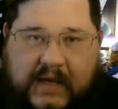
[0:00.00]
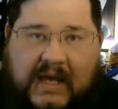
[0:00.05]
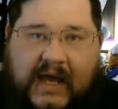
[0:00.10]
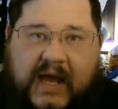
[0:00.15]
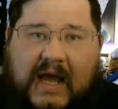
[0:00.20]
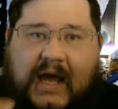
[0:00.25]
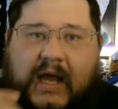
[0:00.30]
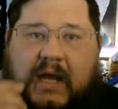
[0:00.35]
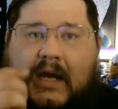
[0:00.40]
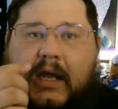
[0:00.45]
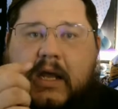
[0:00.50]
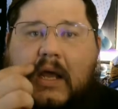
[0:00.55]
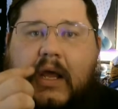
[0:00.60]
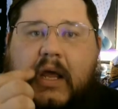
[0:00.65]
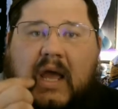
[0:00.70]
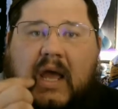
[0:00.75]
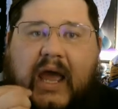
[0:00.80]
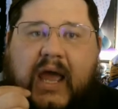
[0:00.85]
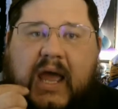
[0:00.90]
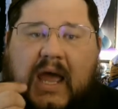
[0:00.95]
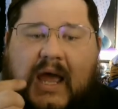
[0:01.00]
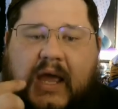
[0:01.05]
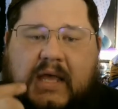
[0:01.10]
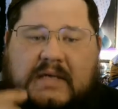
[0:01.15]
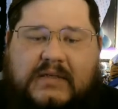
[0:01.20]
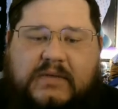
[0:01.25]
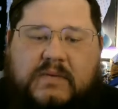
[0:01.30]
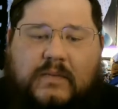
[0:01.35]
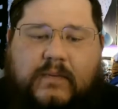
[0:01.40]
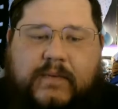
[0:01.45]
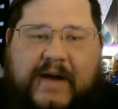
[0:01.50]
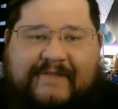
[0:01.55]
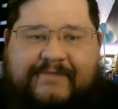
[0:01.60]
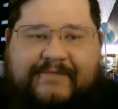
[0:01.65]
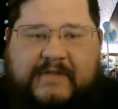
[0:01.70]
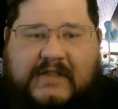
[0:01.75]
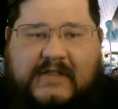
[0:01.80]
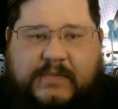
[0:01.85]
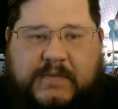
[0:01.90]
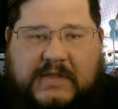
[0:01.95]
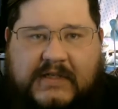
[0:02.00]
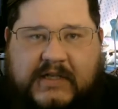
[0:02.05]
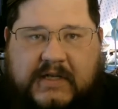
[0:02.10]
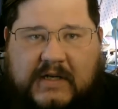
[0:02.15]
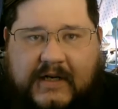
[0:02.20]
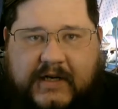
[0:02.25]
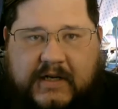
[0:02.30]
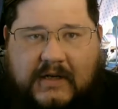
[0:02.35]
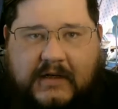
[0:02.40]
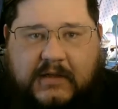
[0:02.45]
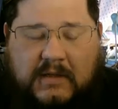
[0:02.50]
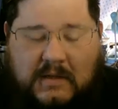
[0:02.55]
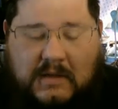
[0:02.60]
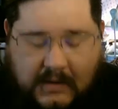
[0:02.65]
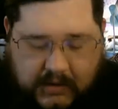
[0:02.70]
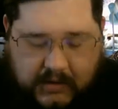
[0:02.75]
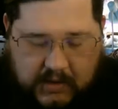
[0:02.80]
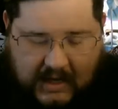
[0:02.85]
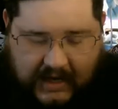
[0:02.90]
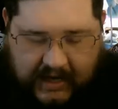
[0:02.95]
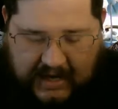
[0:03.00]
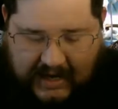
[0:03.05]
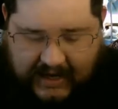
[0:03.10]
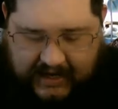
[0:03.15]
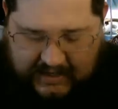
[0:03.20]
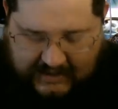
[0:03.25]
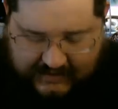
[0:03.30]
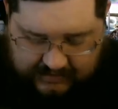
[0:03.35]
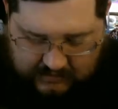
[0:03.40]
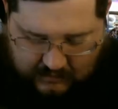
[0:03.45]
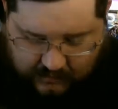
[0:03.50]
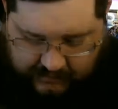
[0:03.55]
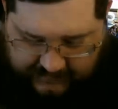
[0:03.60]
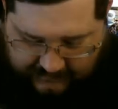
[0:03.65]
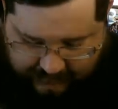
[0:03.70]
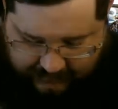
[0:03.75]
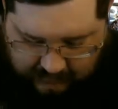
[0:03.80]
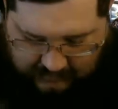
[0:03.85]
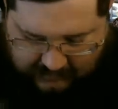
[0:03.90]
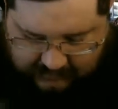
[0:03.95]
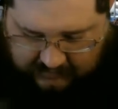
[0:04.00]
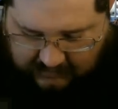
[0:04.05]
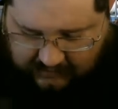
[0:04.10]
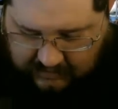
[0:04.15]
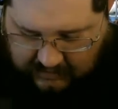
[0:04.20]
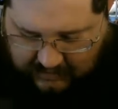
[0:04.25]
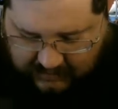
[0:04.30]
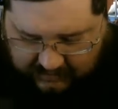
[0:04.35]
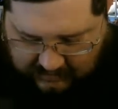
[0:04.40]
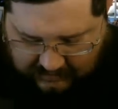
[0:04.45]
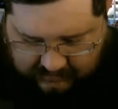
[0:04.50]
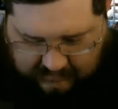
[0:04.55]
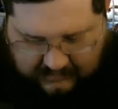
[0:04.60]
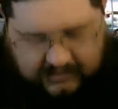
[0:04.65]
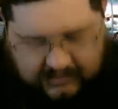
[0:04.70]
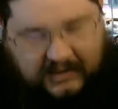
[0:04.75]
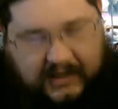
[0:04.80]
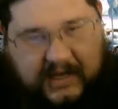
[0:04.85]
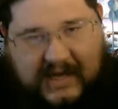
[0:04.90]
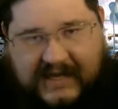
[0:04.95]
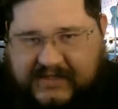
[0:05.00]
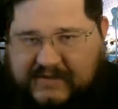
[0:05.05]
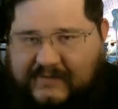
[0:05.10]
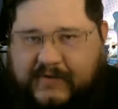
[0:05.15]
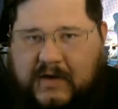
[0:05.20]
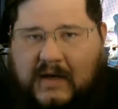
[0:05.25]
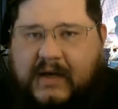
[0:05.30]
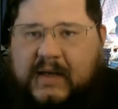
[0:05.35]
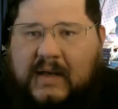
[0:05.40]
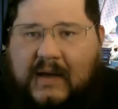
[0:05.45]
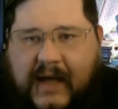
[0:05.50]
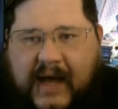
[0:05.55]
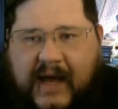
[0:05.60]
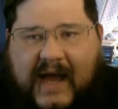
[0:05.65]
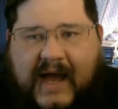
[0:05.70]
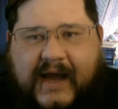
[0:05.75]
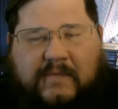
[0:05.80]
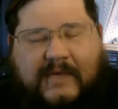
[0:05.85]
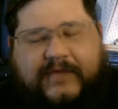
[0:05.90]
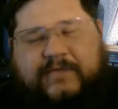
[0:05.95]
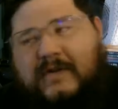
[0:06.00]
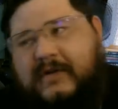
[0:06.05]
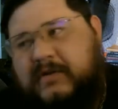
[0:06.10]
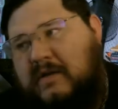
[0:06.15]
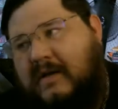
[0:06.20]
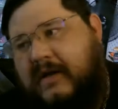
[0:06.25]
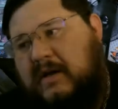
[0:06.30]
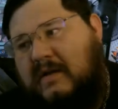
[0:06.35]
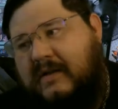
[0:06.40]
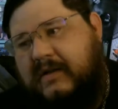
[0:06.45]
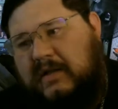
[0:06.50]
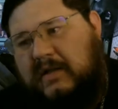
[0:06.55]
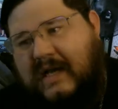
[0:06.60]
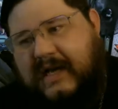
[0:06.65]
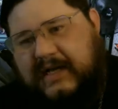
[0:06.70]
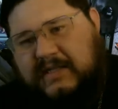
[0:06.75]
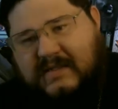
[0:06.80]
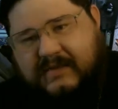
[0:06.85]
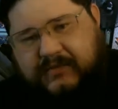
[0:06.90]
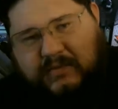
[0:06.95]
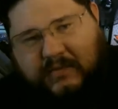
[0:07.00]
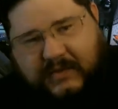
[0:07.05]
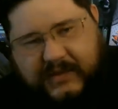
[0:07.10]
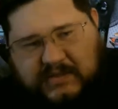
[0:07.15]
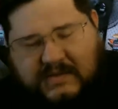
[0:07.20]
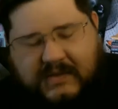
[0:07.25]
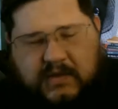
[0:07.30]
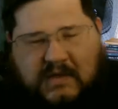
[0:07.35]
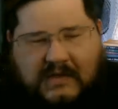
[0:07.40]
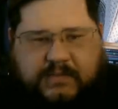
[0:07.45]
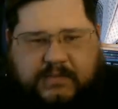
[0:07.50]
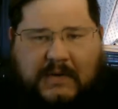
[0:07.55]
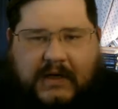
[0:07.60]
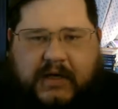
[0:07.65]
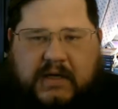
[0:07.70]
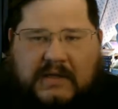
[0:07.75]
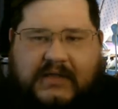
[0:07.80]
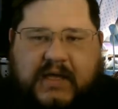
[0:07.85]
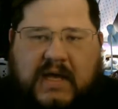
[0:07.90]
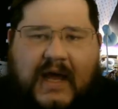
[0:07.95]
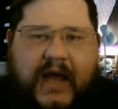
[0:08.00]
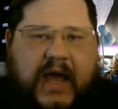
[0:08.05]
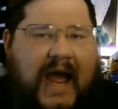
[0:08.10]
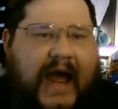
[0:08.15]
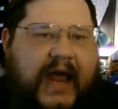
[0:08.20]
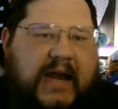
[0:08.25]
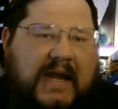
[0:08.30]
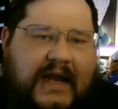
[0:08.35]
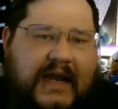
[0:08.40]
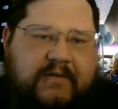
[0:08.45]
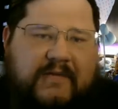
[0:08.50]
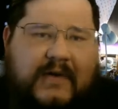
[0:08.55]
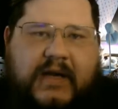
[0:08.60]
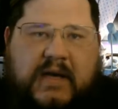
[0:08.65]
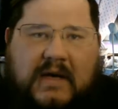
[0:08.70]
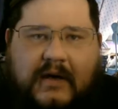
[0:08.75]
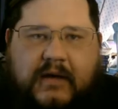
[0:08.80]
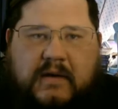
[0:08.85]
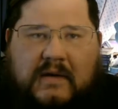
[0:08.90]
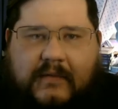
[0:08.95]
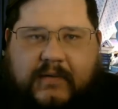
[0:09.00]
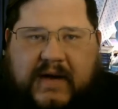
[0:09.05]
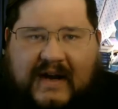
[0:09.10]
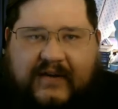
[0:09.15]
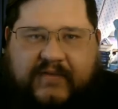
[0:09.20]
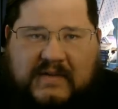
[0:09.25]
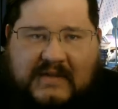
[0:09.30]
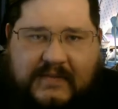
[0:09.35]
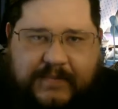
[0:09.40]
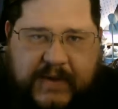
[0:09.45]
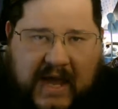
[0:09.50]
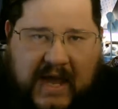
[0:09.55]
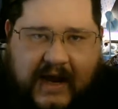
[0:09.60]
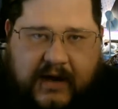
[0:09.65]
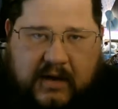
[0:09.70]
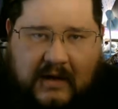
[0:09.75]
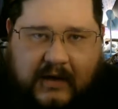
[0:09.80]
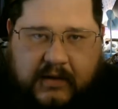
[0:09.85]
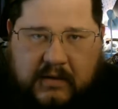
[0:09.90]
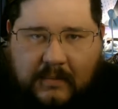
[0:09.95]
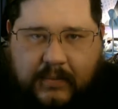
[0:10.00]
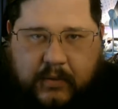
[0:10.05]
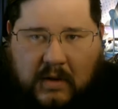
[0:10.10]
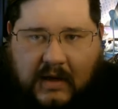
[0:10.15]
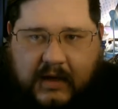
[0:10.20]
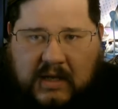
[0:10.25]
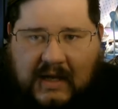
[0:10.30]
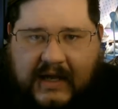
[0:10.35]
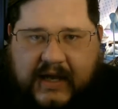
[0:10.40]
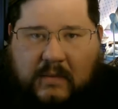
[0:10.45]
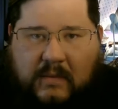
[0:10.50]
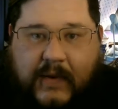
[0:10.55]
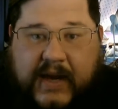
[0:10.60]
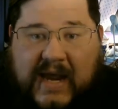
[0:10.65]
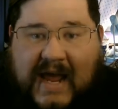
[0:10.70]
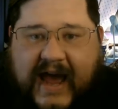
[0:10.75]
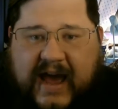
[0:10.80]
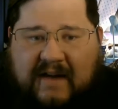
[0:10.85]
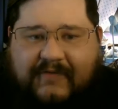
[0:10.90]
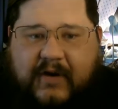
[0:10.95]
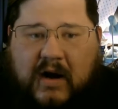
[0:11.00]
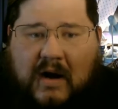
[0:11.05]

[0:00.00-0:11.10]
can as reference material. And we've looked along the lines of online, we've looked along the lines of resource books, and even here in the Ravens Banner and the Boar Clan, we have